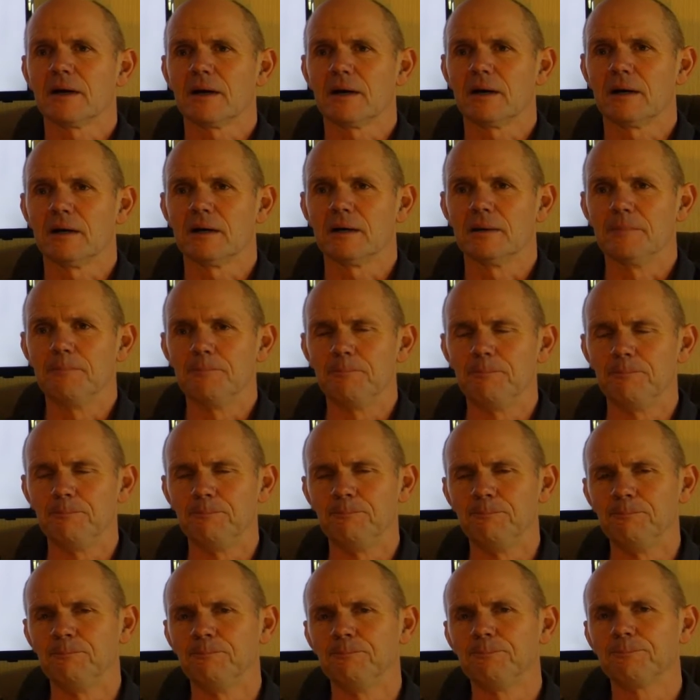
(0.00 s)

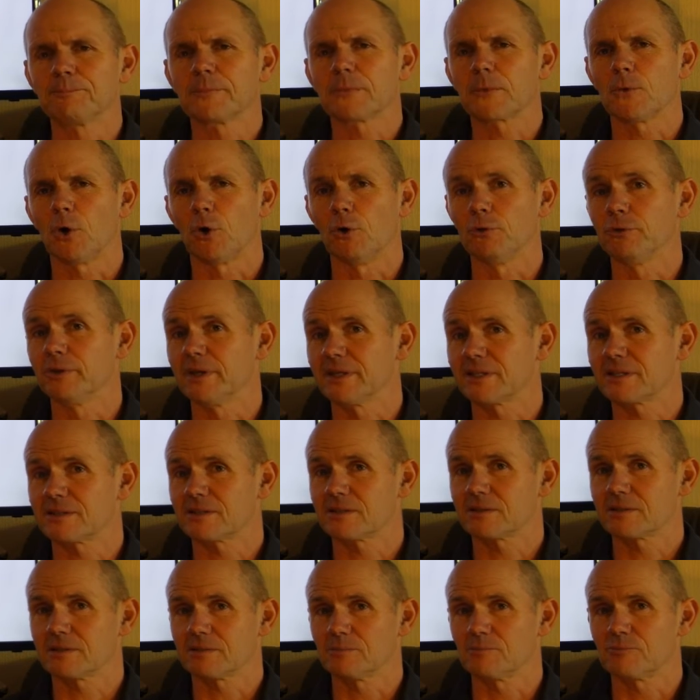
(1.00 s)
on
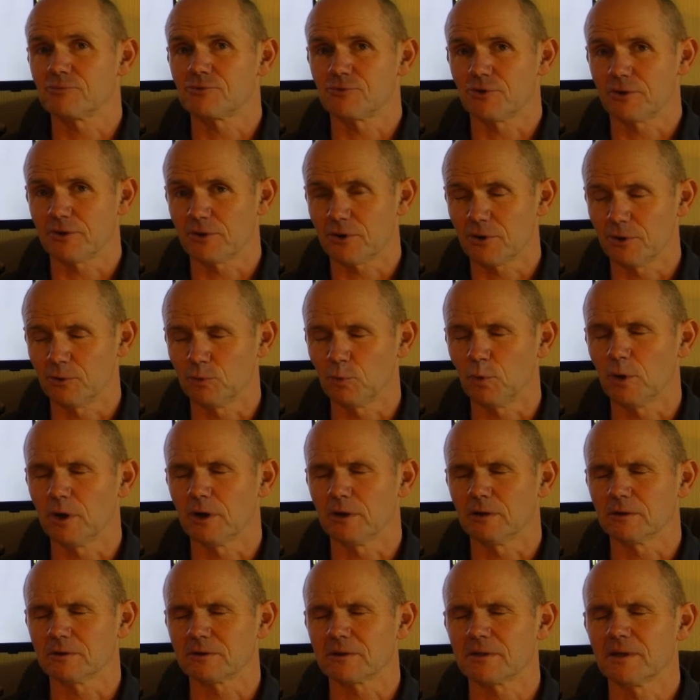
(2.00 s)
this broken
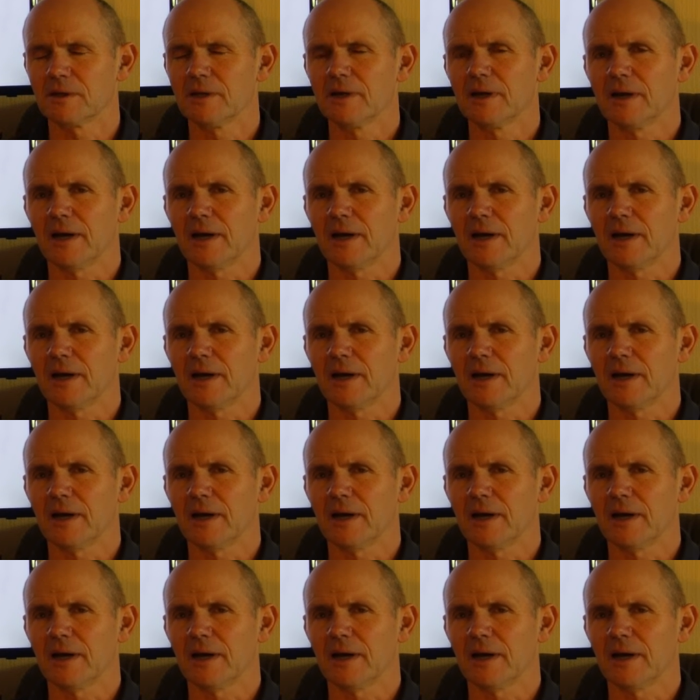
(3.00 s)
world